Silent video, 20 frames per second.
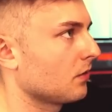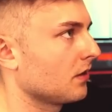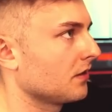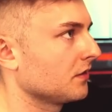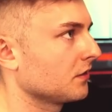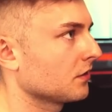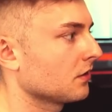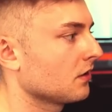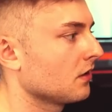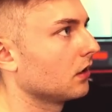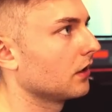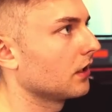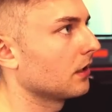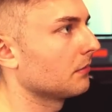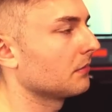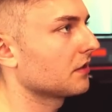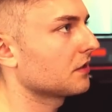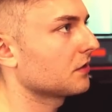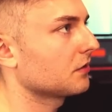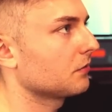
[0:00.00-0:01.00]
ones. All right,
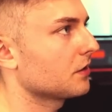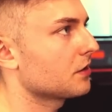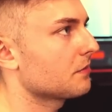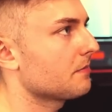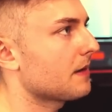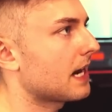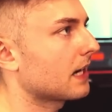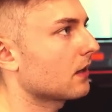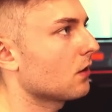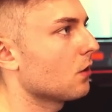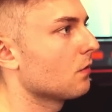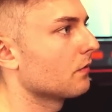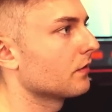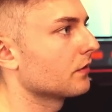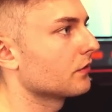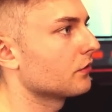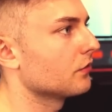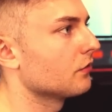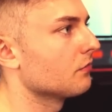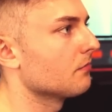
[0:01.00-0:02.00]
I'm going to switch back over
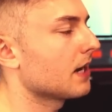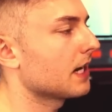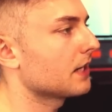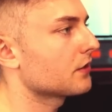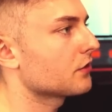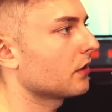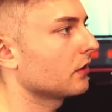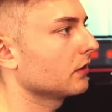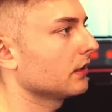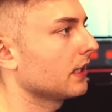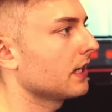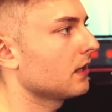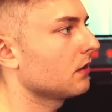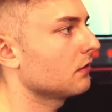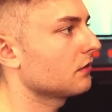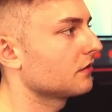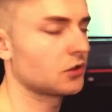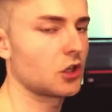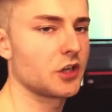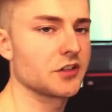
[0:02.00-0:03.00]
to my chart
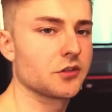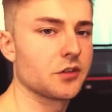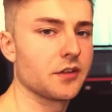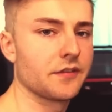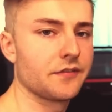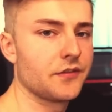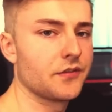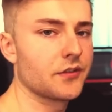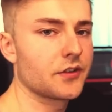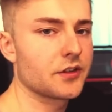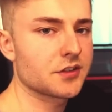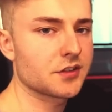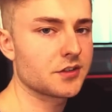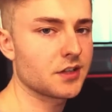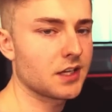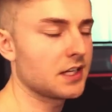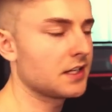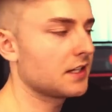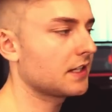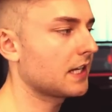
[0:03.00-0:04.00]
layout. All right, so the
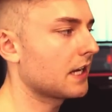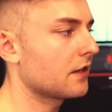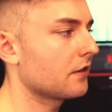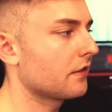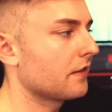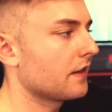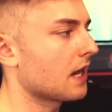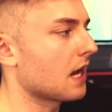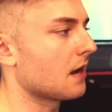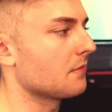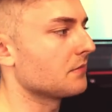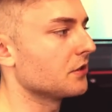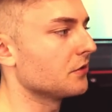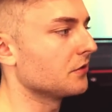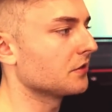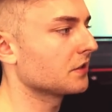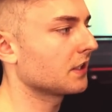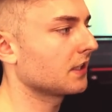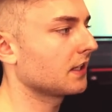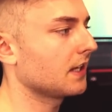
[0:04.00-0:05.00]
first indicator that I'm
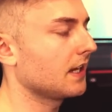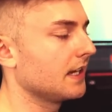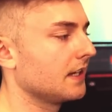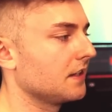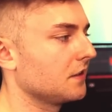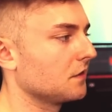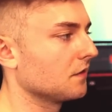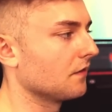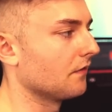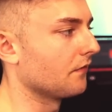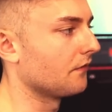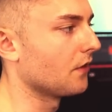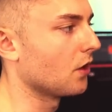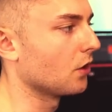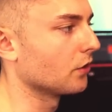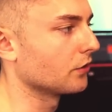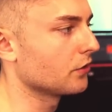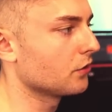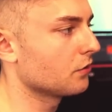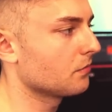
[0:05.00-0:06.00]
using is
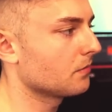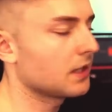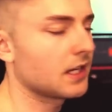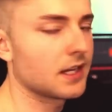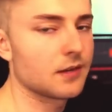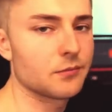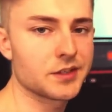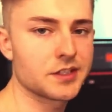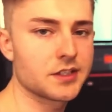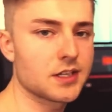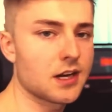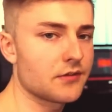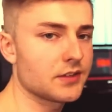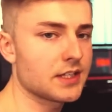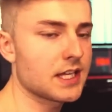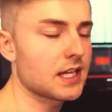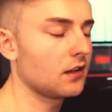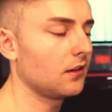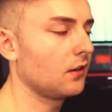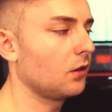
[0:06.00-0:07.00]
volume, and we covered
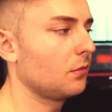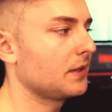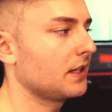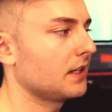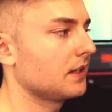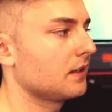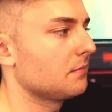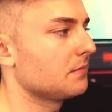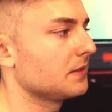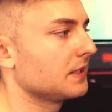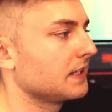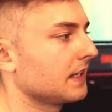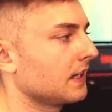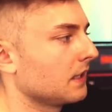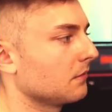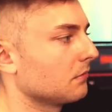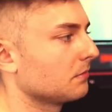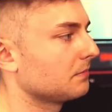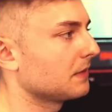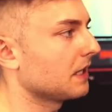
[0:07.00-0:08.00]
that a little bit in the
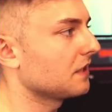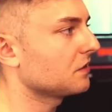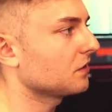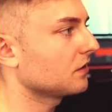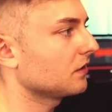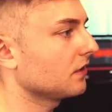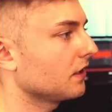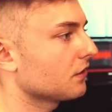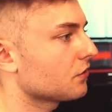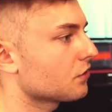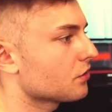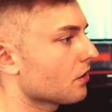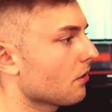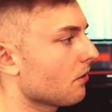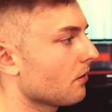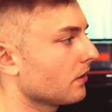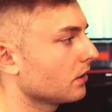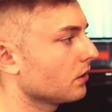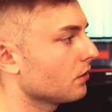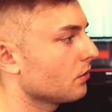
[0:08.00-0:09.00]
beginning, but basically it's
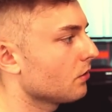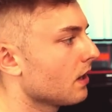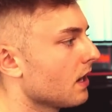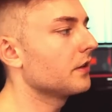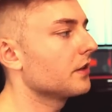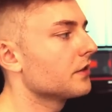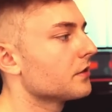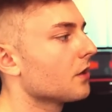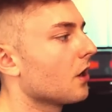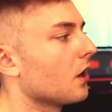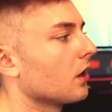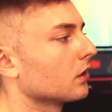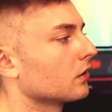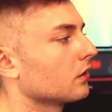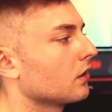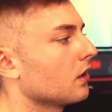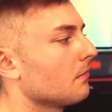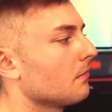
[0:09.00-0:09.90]
showing you the dollar